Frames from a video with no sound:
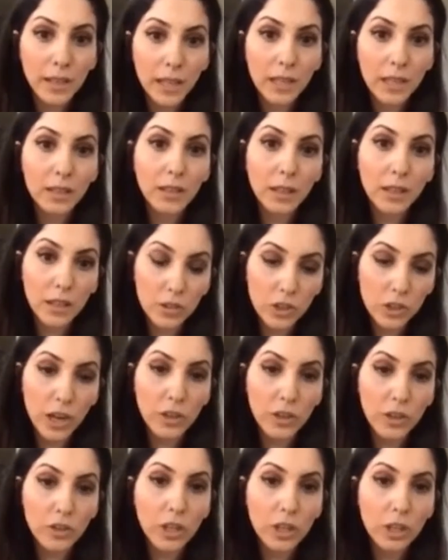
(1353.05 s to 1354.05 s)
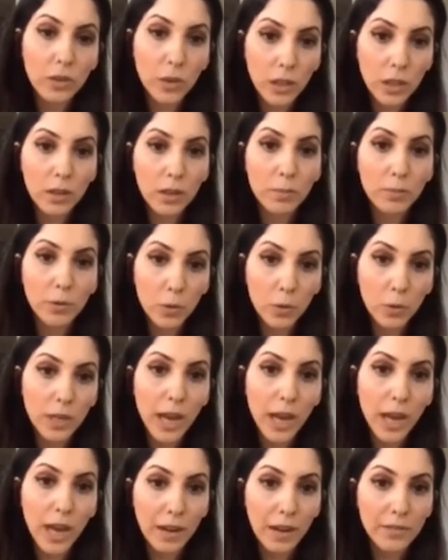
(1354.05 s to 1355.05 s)
in conjunction with a broader
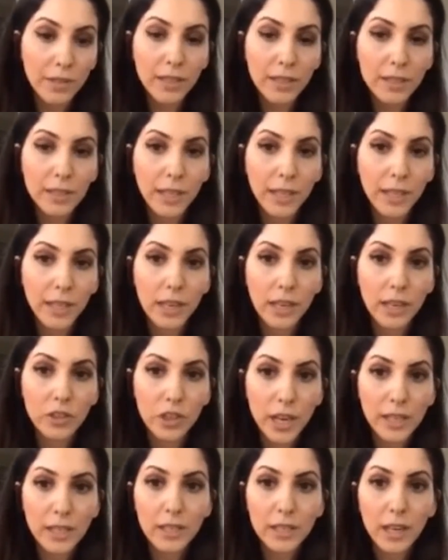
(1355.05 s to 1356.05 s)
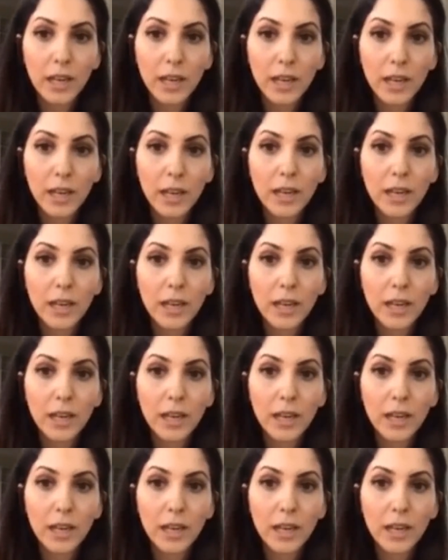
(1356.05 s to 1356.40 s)
advocacy agenda,